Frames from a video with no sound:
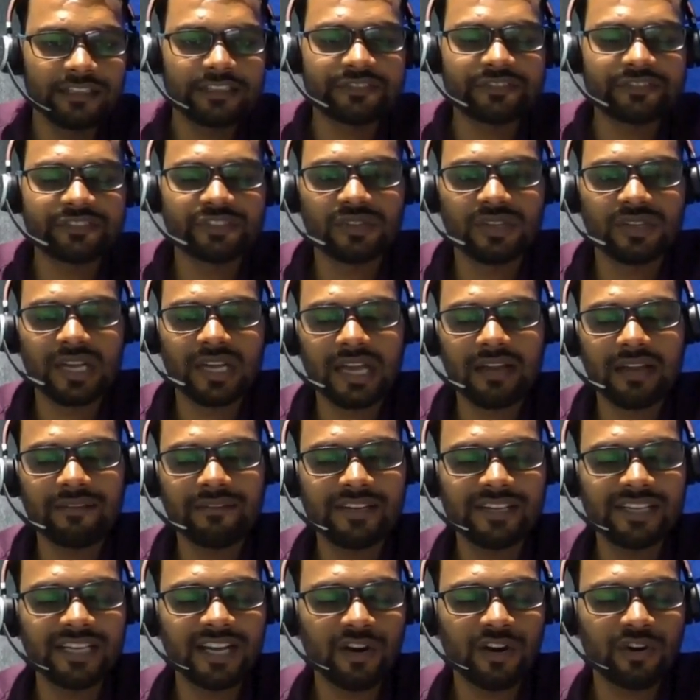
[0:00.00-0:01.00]
If you have
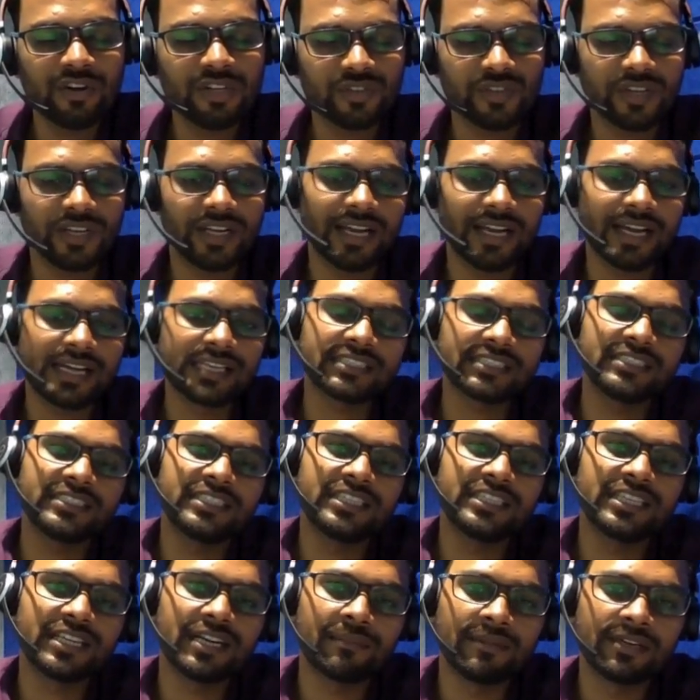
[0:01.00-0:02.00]
any doubt, you can ask in
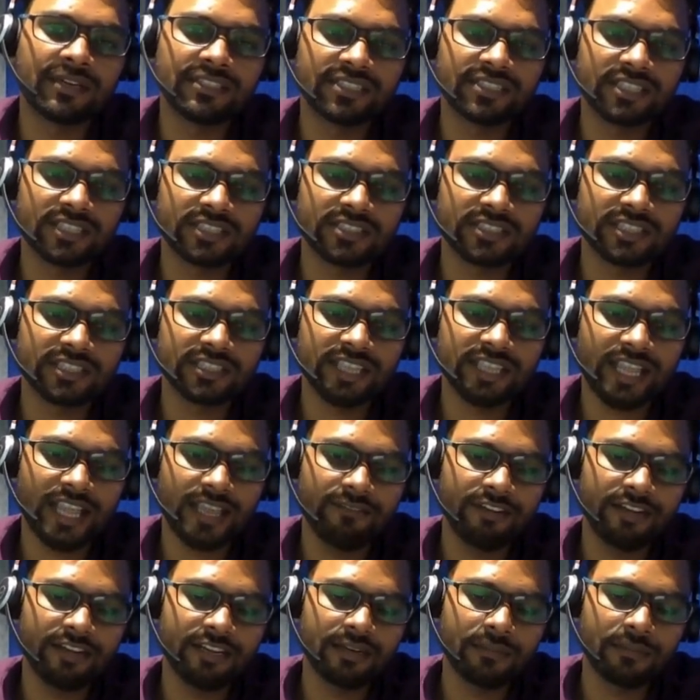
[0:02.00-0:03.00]
the comment section. I
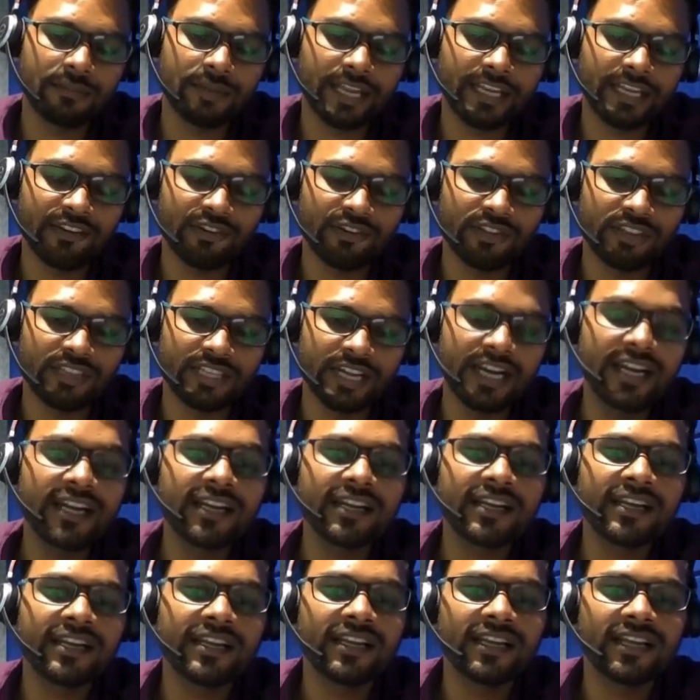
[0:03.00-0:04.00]
will reply on that.
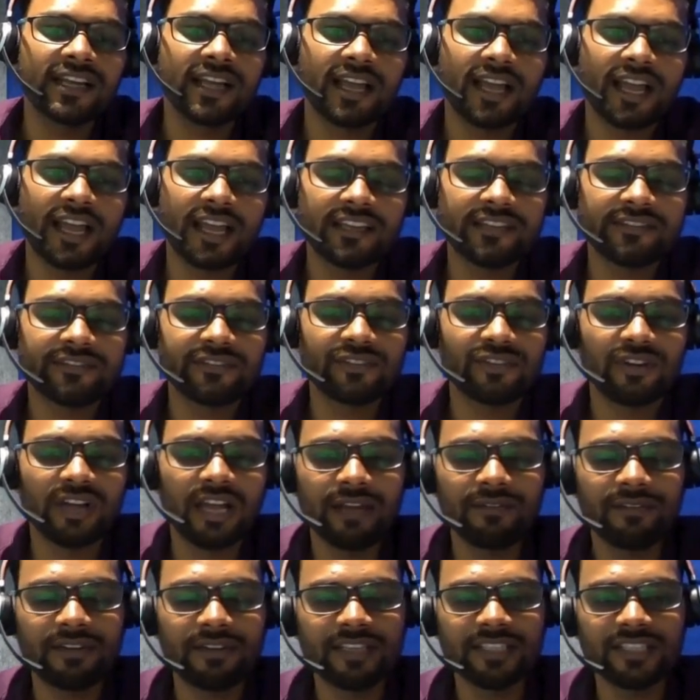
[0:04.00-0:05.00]
And if you
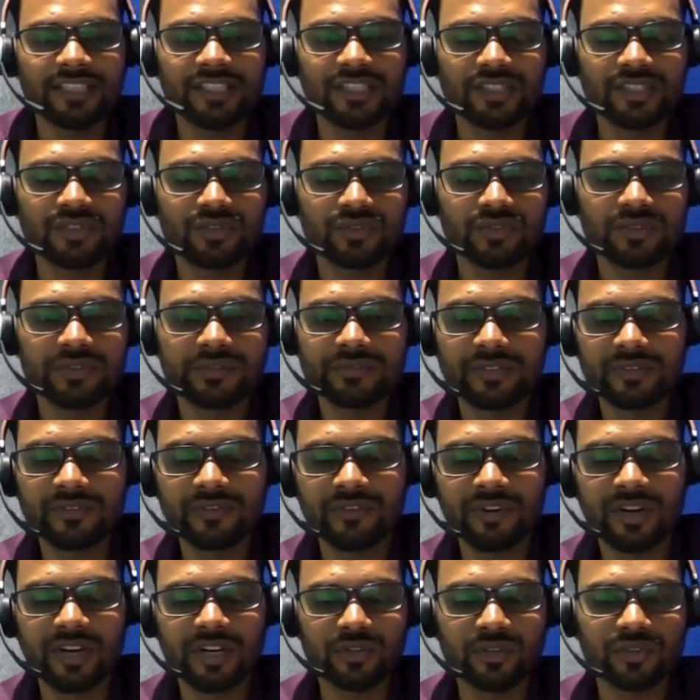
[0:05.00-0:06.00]
have any issue, if you
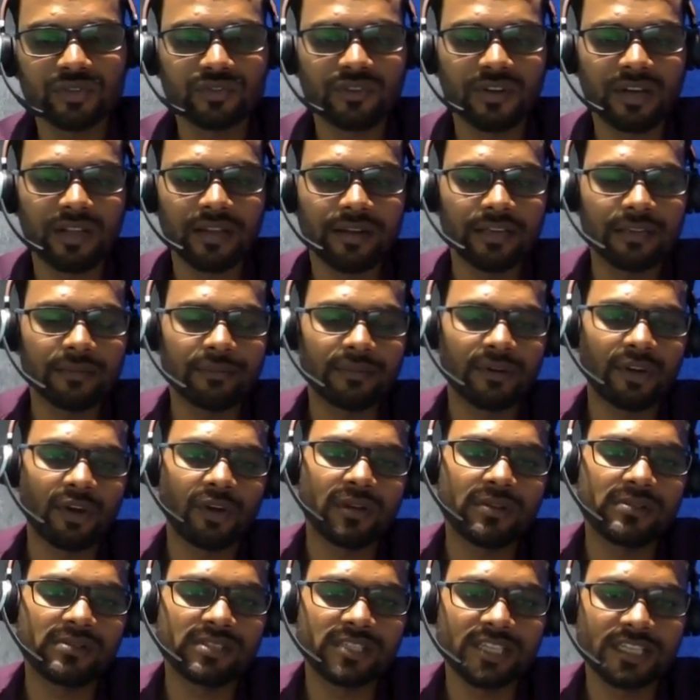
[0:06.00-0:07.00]
want to solve any
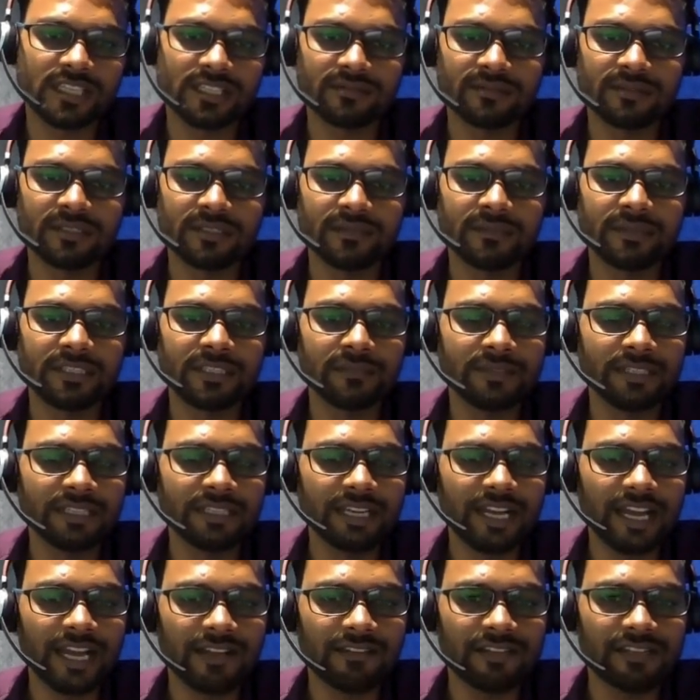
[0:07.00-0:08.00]
problems, just be with
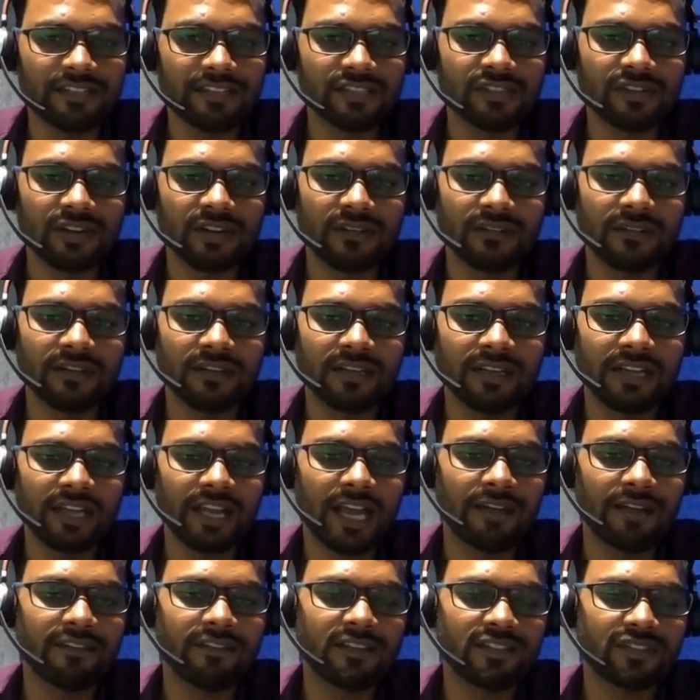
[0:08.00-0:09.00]
me. I will solve.
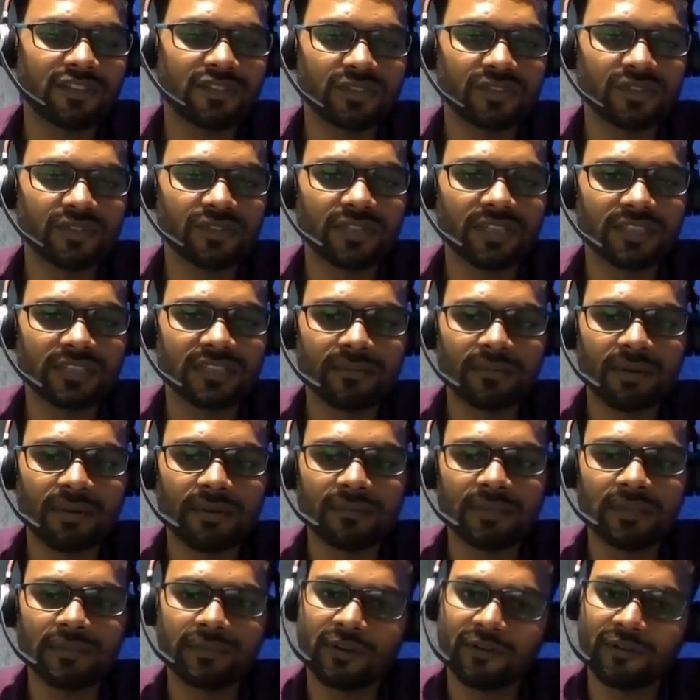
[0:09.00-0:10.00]
I will show you the some
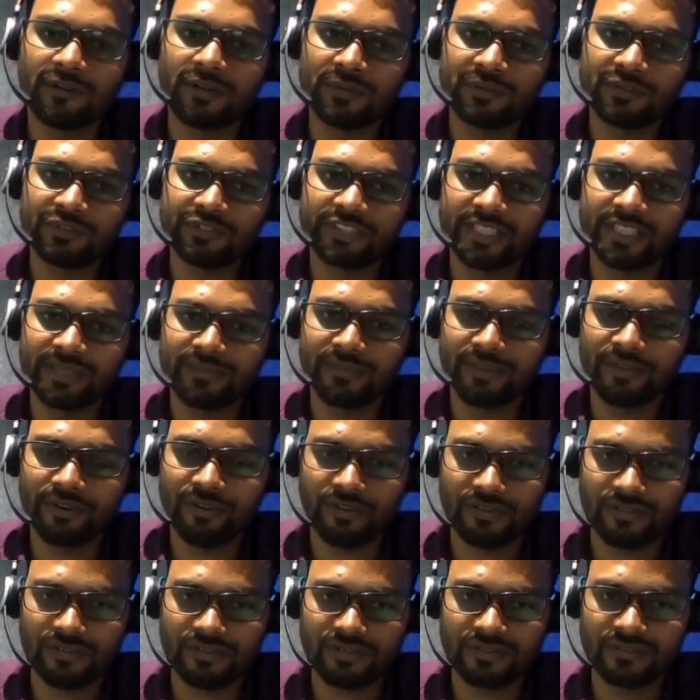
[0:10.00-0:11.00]
of the problem statement
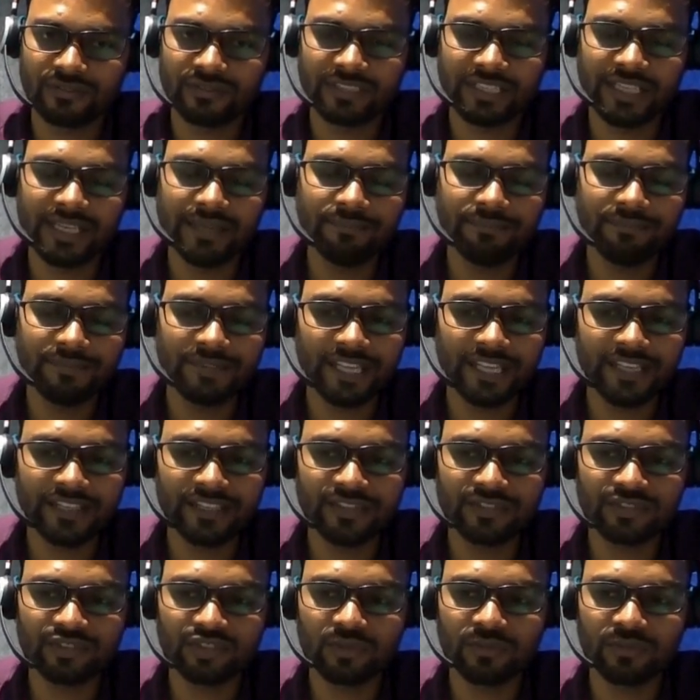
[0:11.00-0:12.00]
also. Yeah.
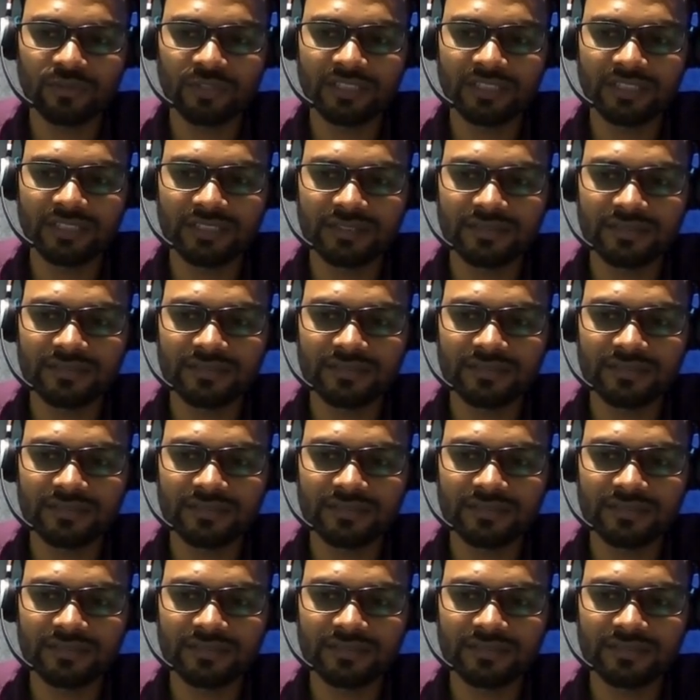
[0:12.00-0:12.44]
Thank you so much.